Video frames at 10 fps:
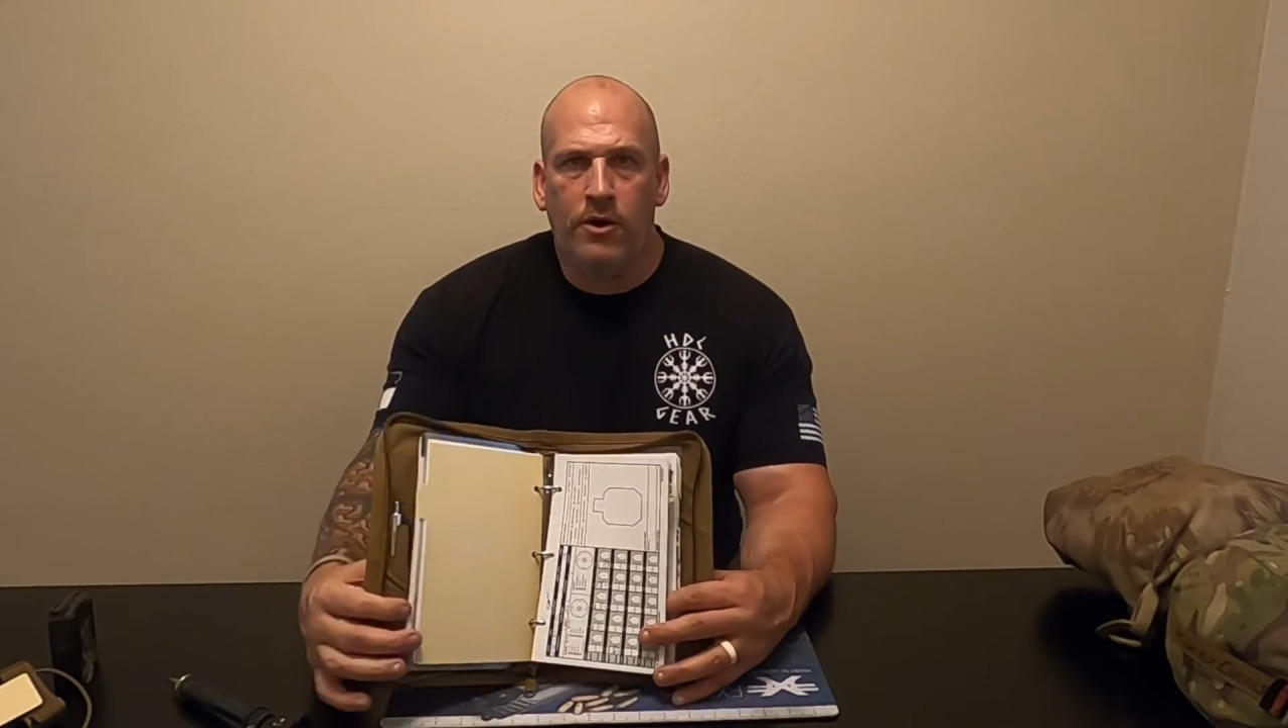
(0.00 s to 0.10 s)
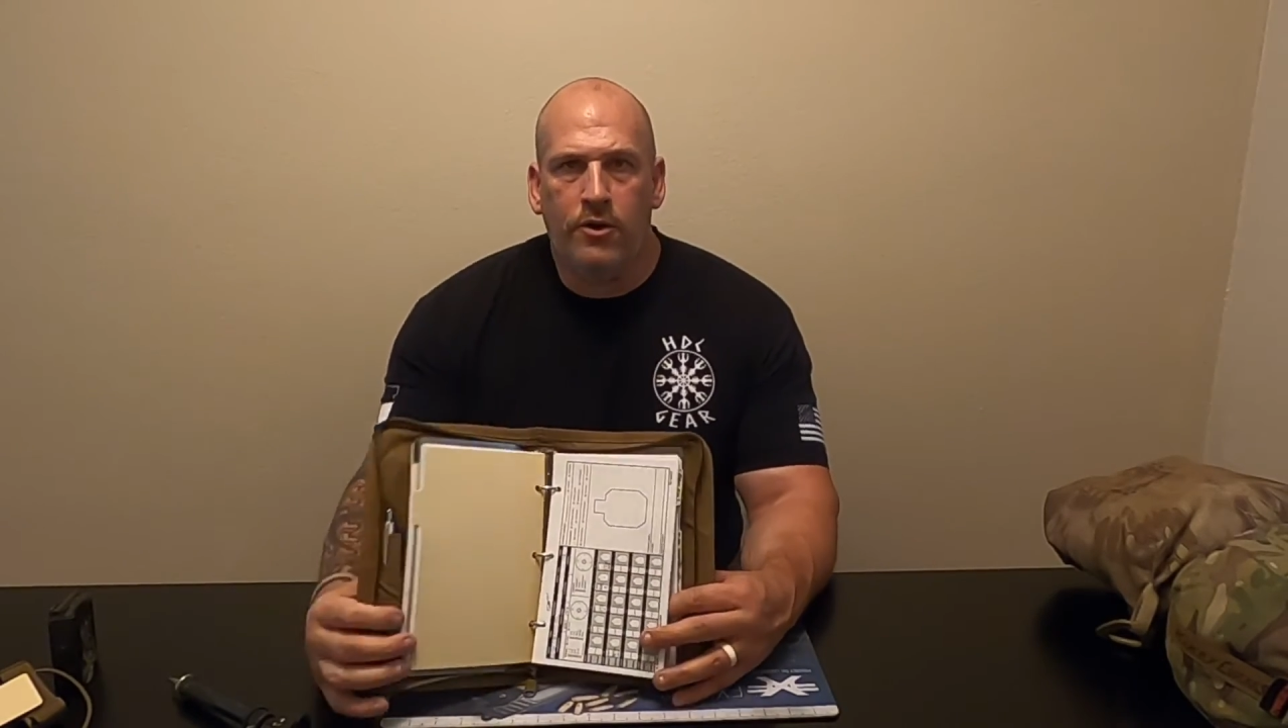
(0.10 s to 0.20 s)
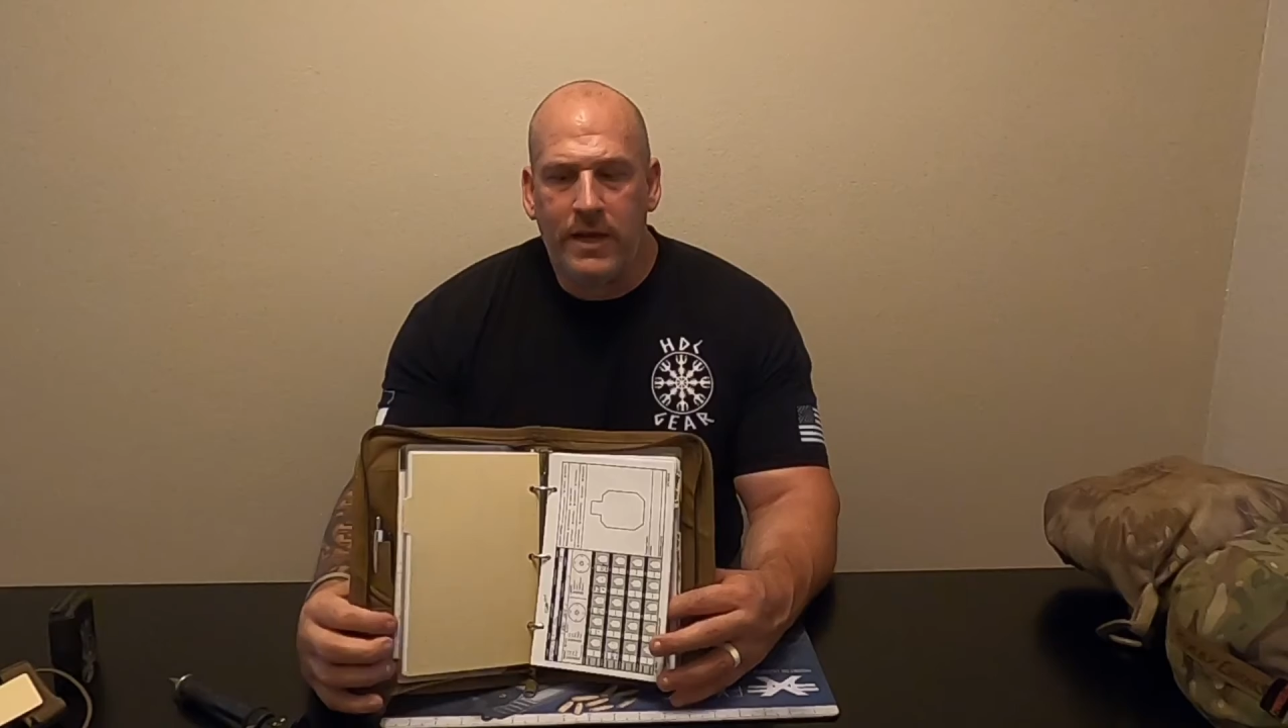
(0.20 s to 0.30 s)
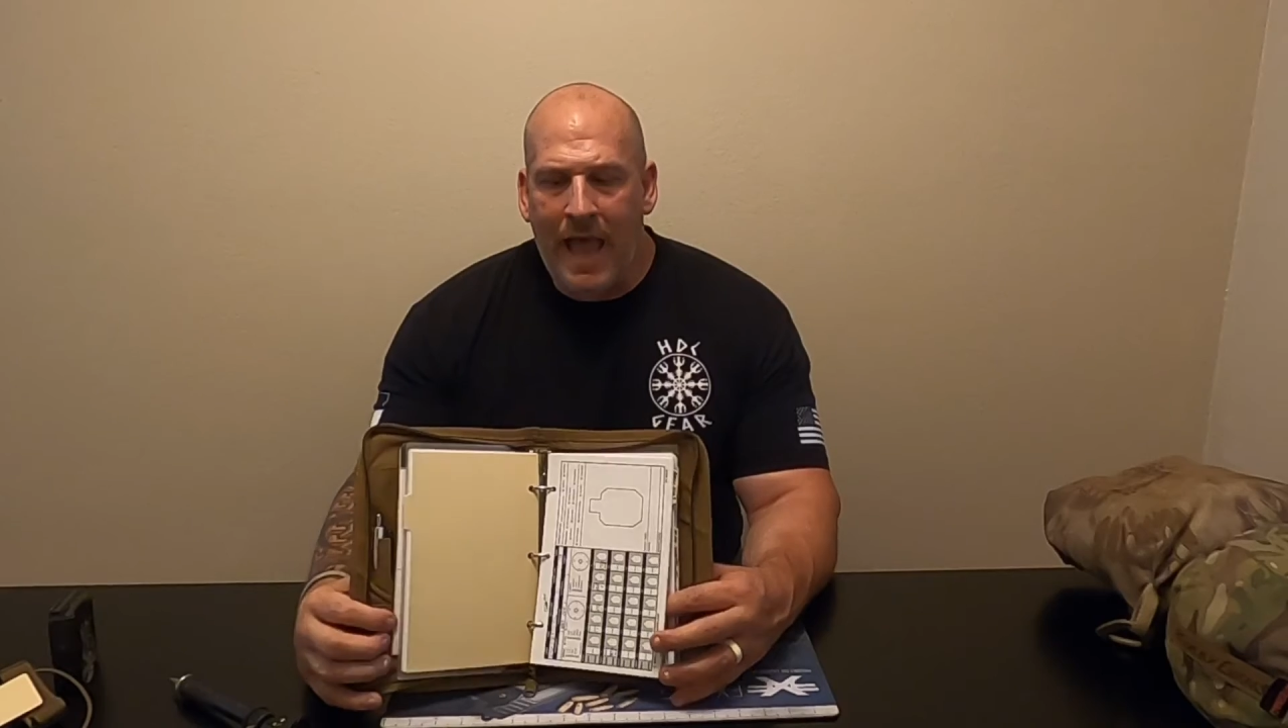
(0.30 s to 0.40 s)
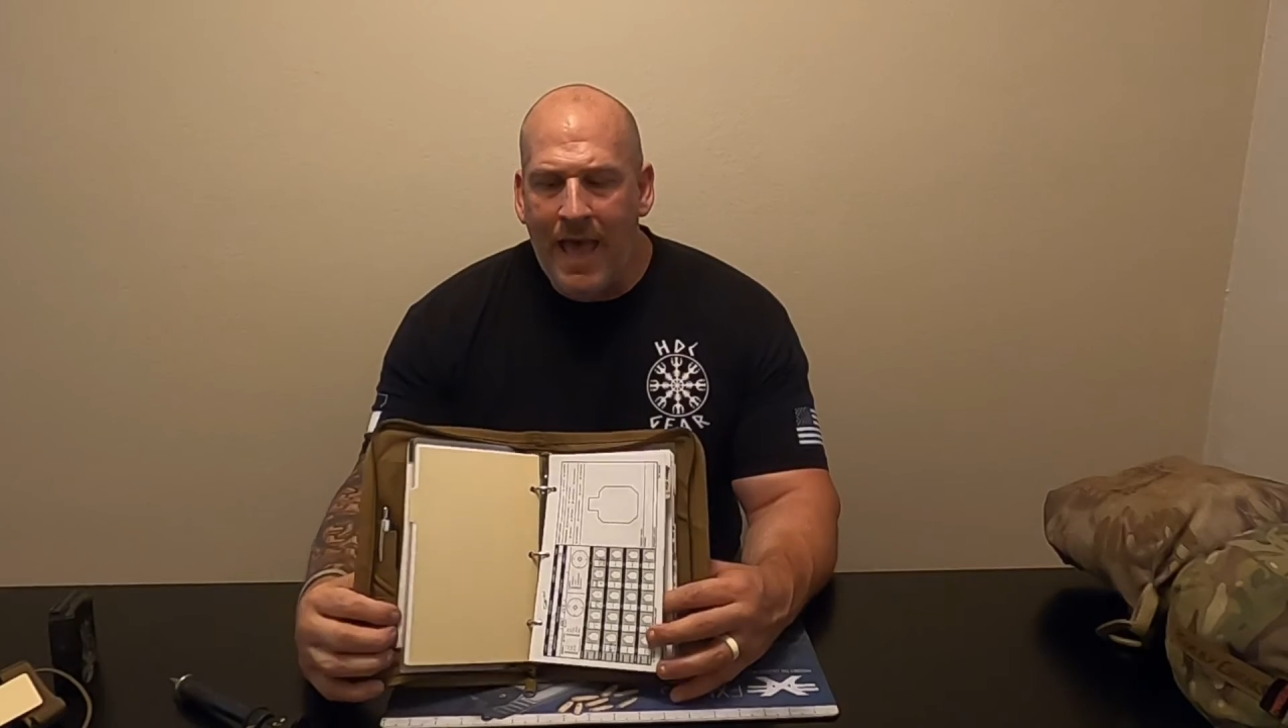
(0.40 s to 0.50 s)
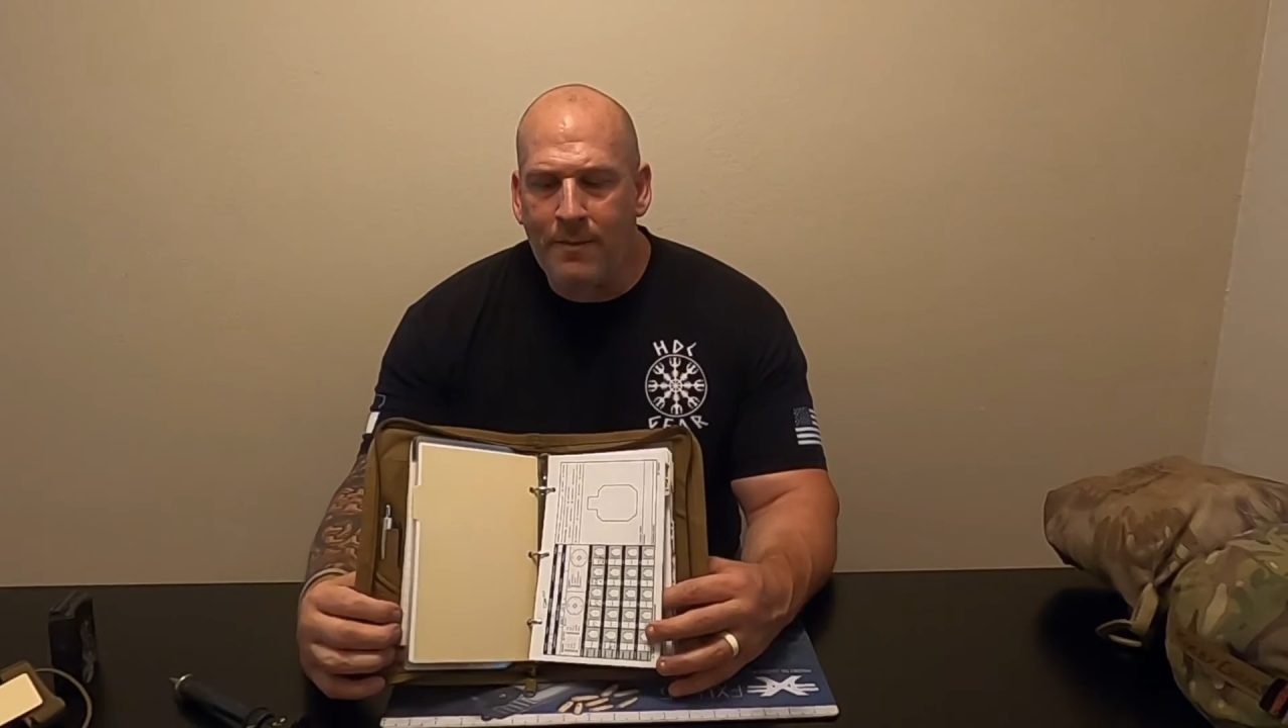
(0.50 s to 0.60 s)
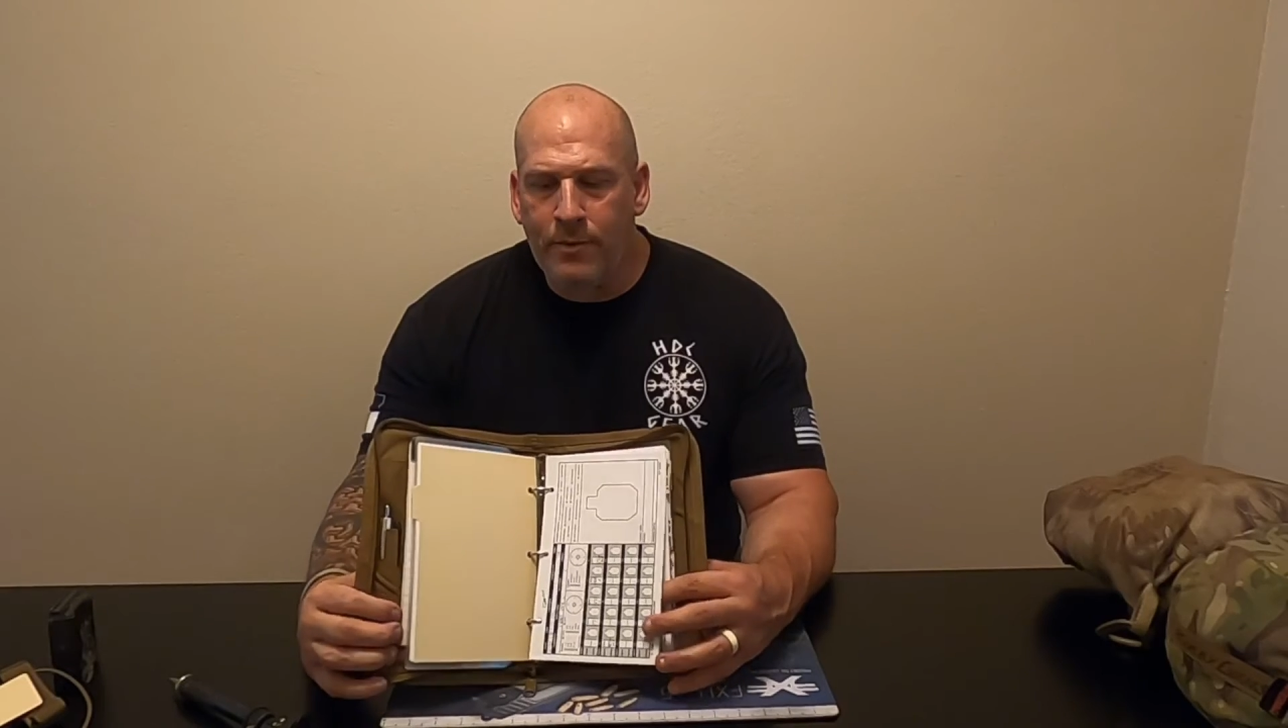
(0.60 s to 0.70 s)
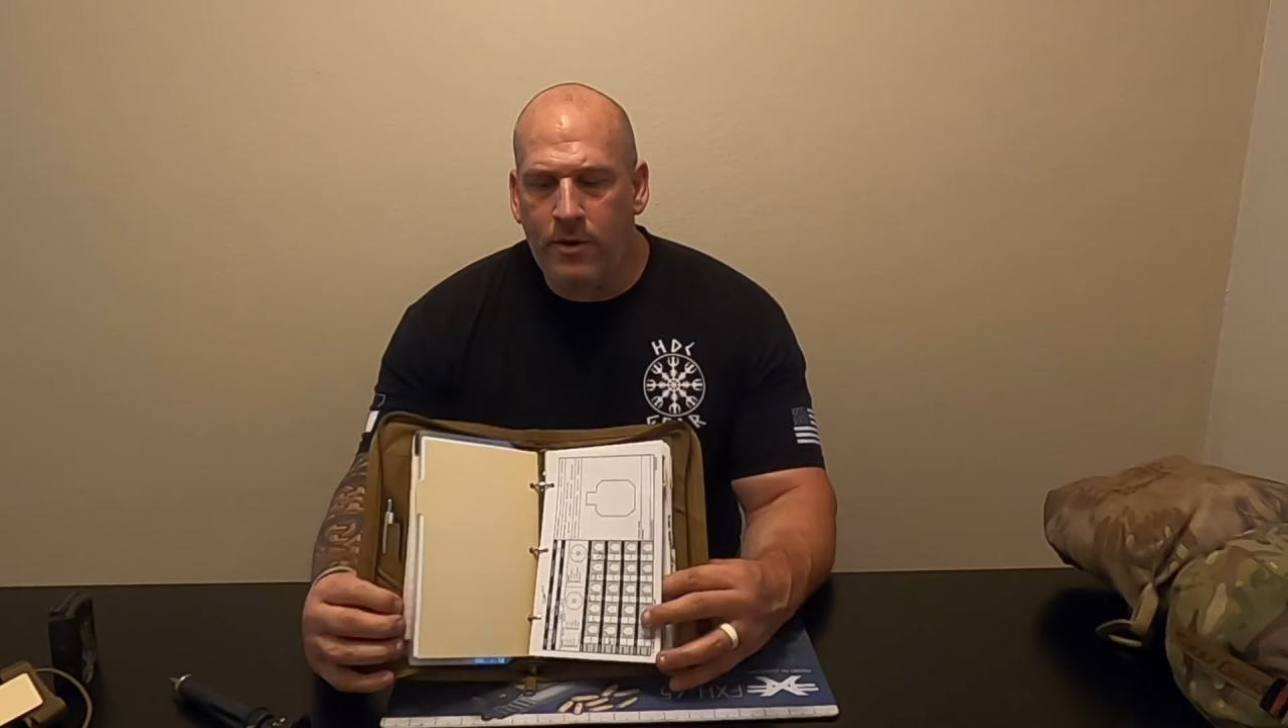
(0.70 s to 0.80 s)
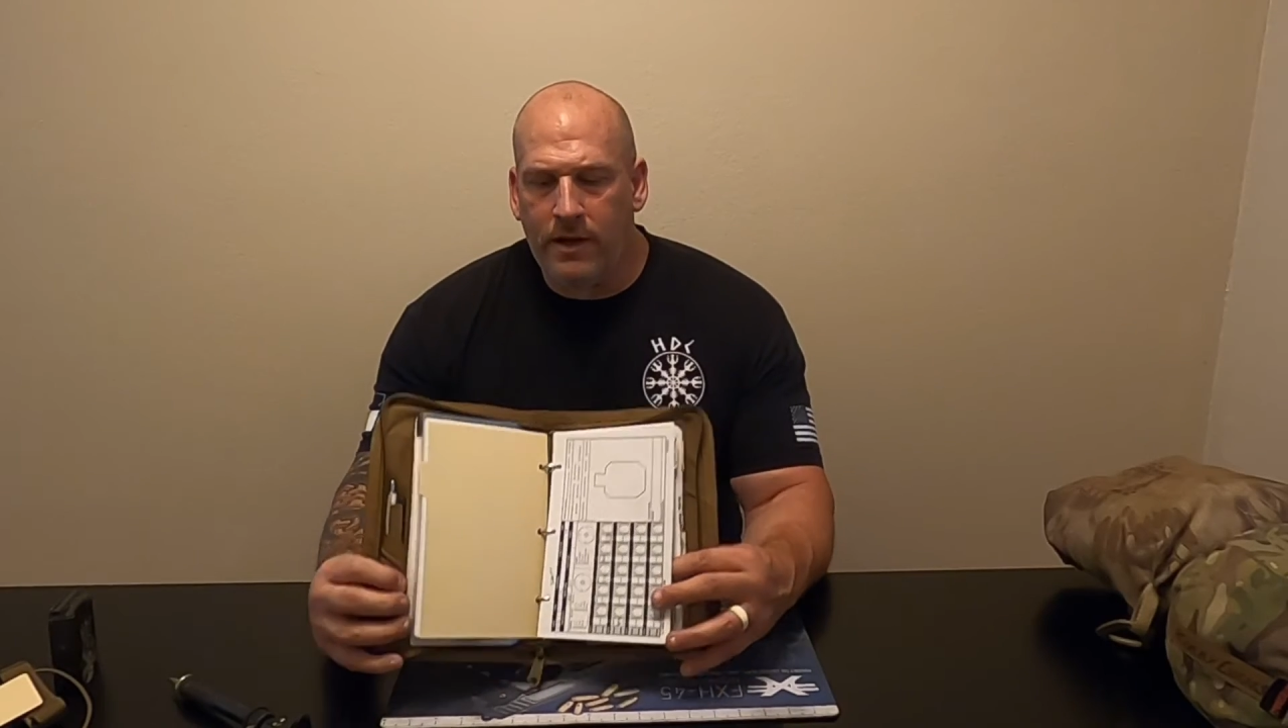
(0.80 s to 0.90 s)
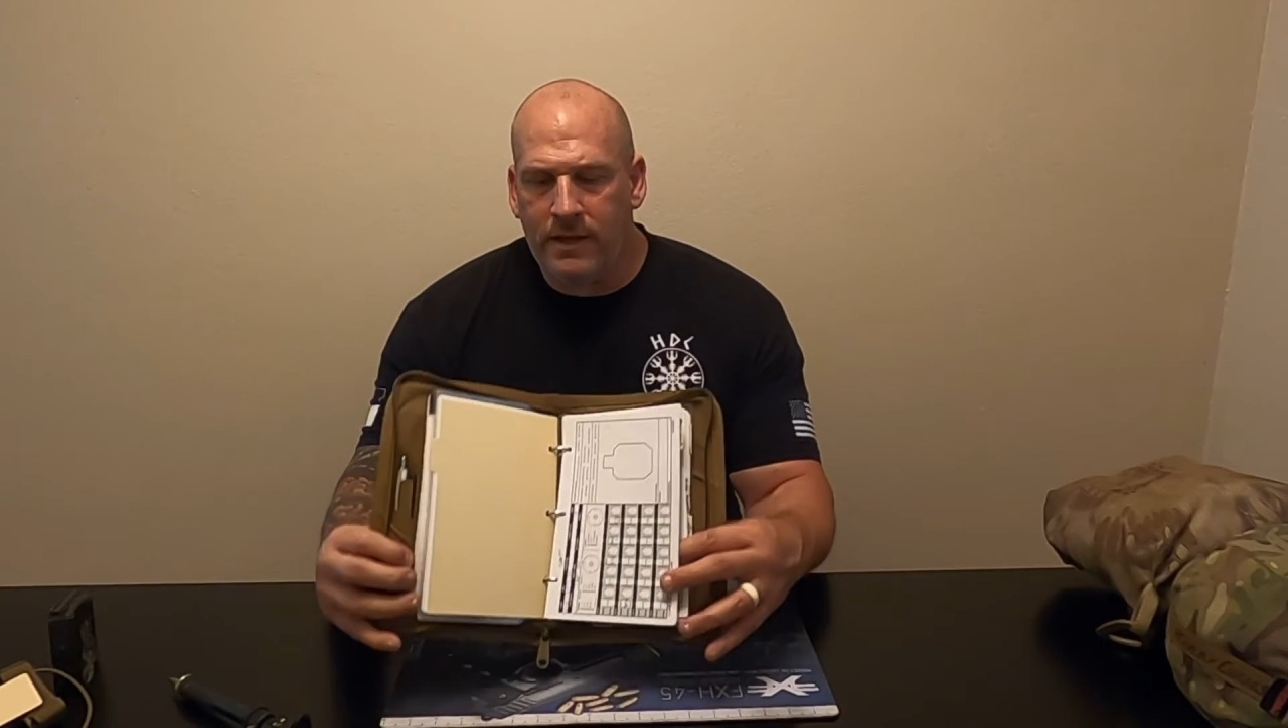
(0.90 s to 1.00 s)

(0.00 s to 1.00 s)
or your data book